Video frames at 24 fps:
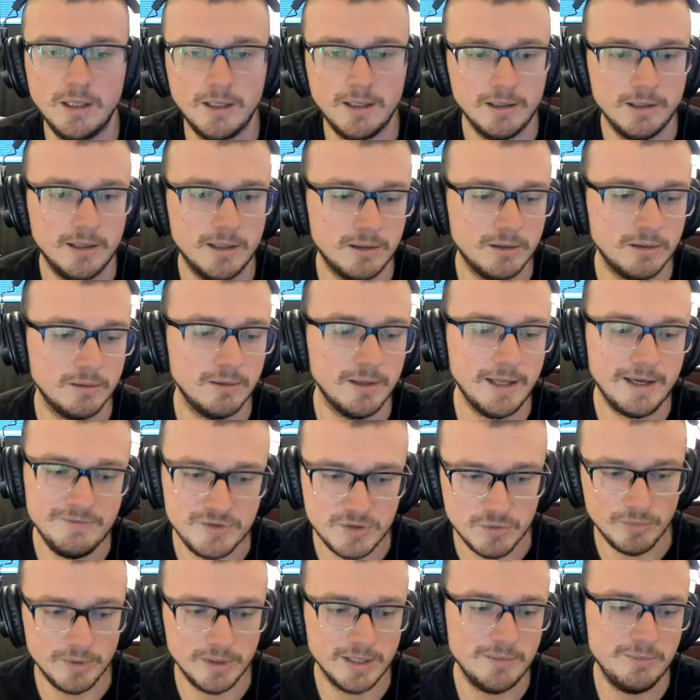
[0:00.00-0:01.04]

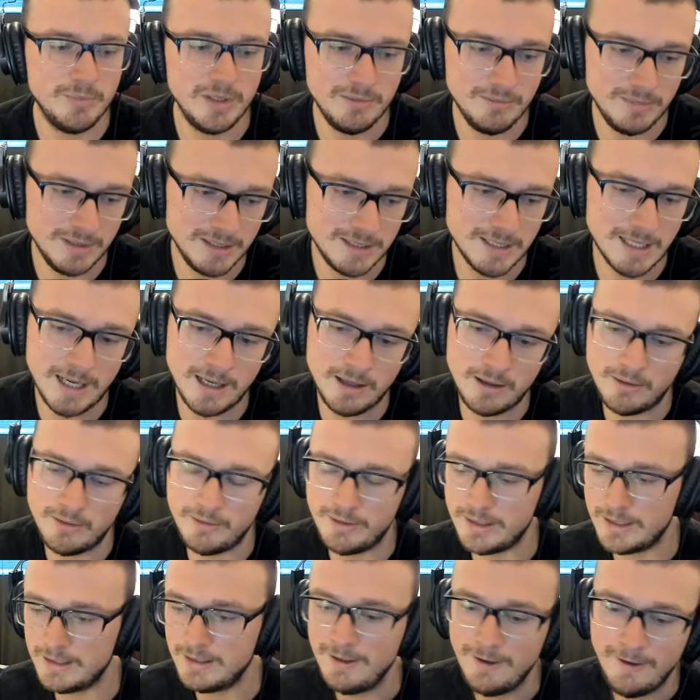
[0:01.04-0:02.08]
Life's really beat me down
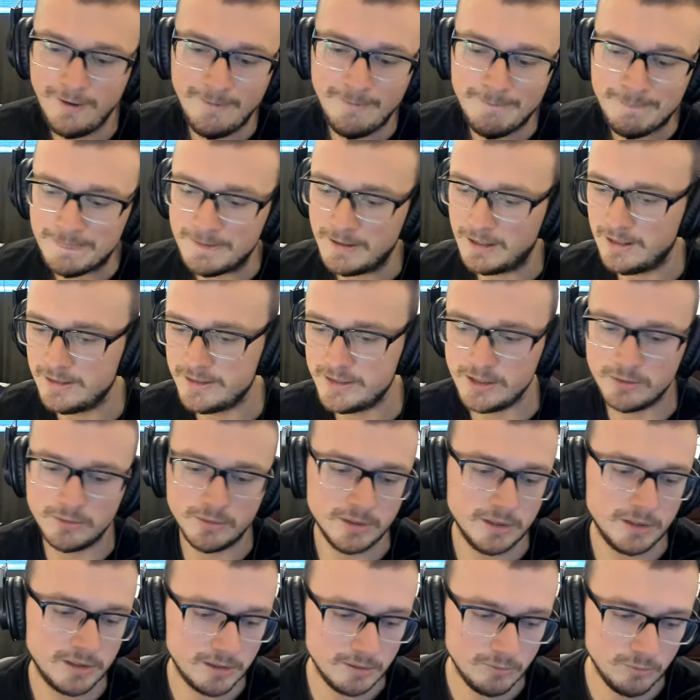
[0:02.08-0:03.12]
and I deal
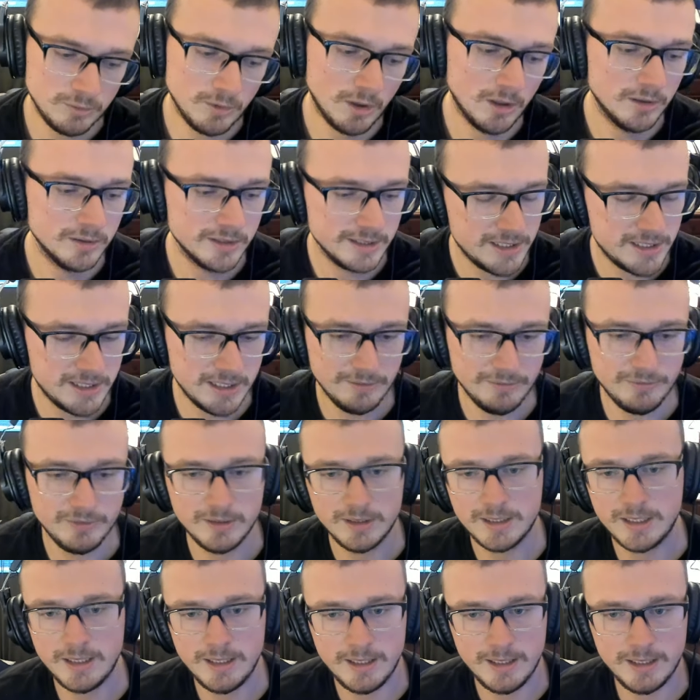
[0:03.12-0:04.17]
with all these
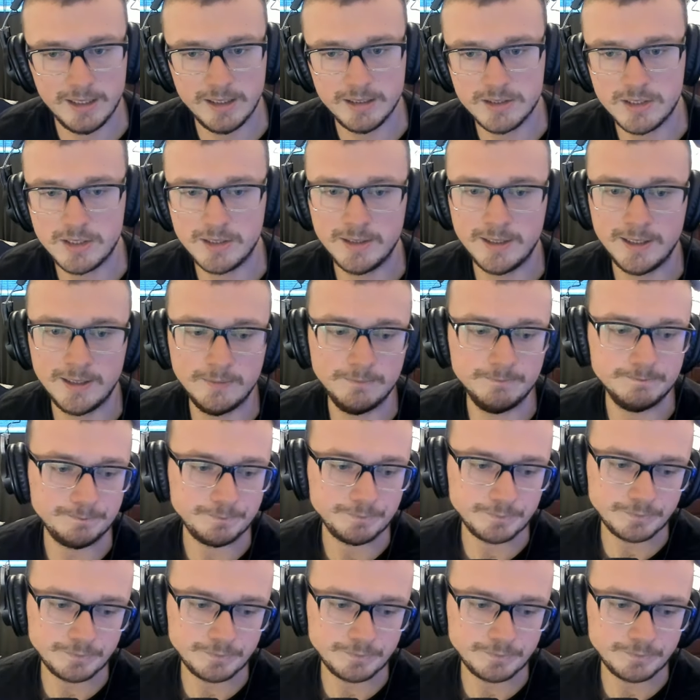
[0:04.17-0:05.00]
different things. And then,